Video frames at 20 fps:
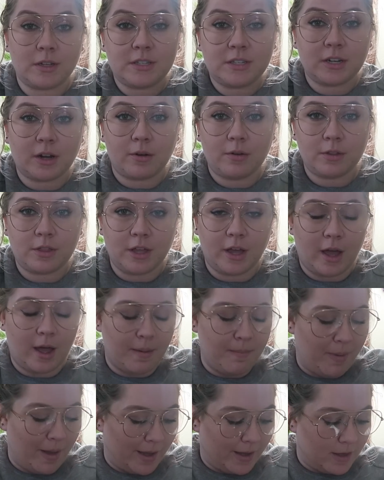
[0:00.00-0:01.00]
let's start with the
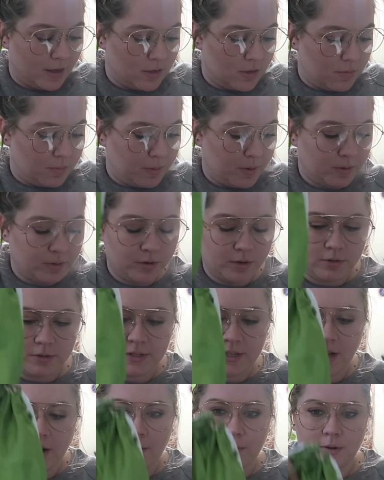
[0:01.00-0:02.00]
unpackaged produce
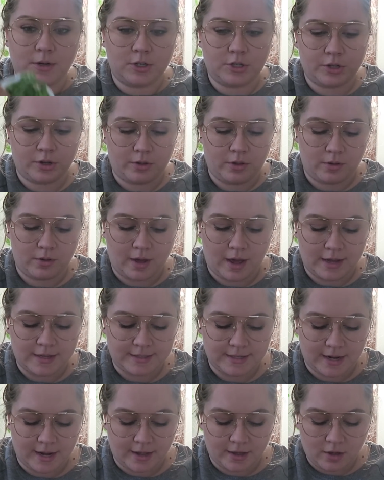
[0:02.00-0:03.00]
that I wanna show you
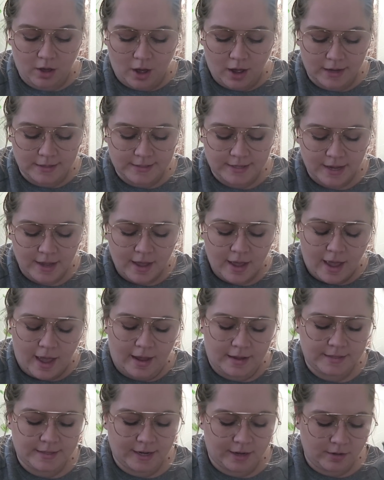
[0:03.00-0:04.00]
guys that I got
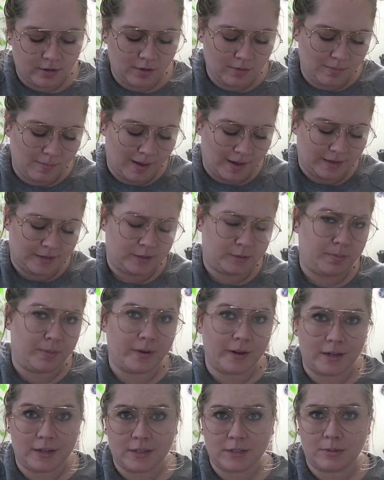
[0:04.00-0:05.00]
and tell you my
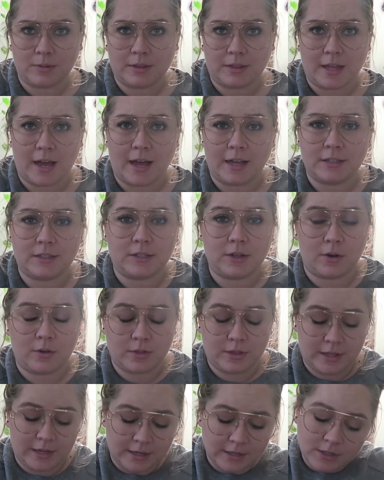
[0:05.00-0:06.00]
experience with that. So
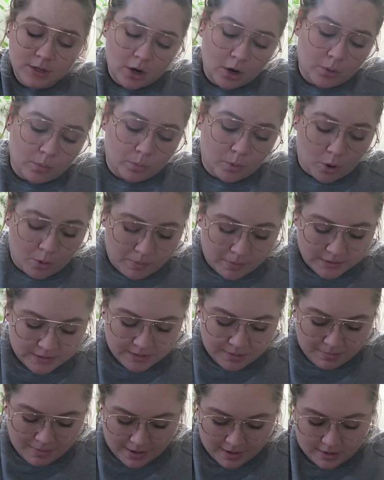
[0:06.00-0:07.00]
these are Roma
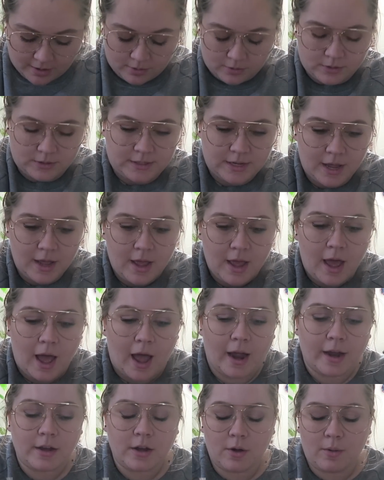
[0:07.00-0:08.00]
tomatoes.
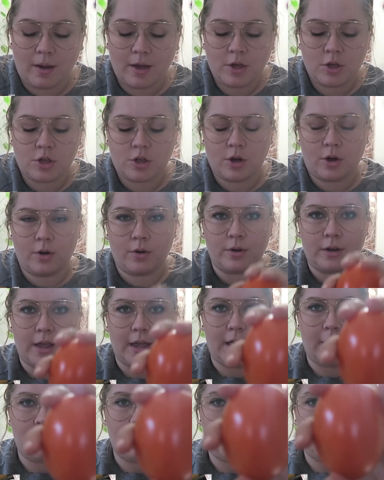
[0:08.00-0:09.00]
I know I showed in